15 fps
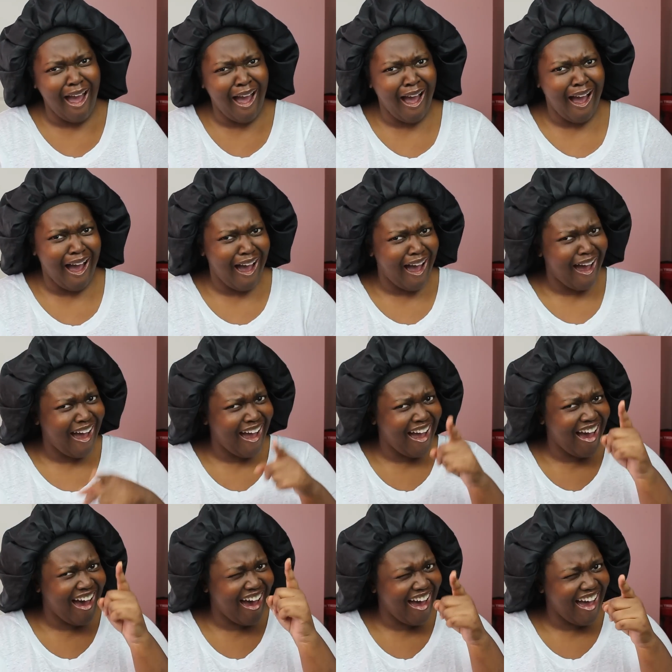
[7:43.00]

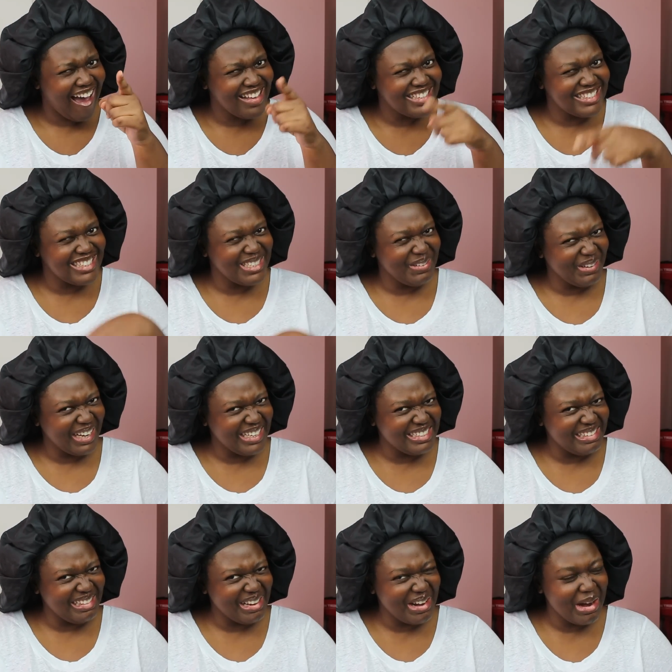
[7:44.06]
see what i
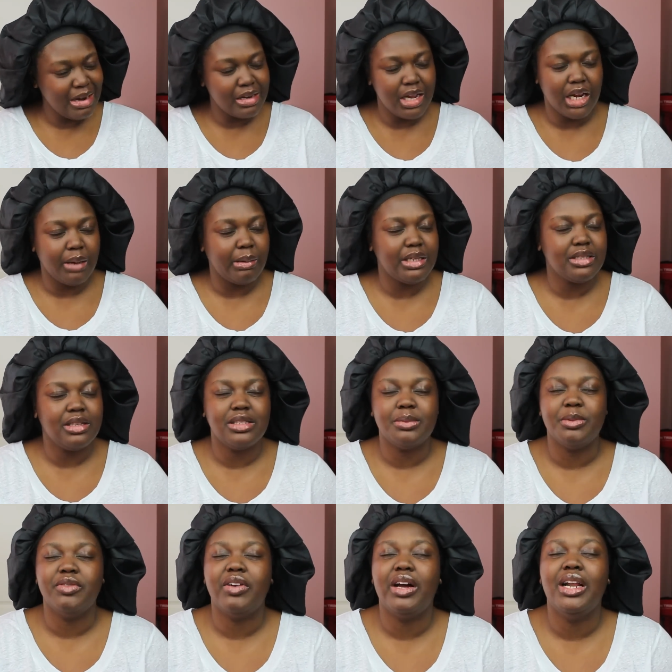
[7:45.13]
did there anyways, let's
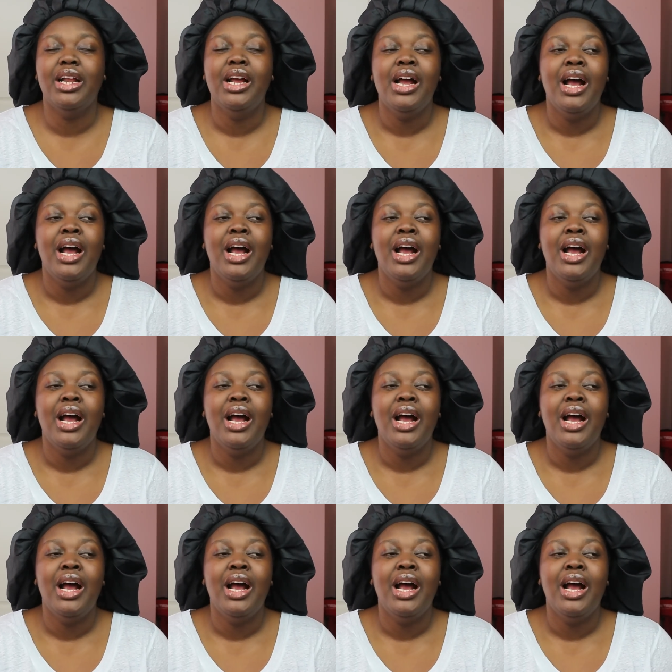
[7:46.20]
move on.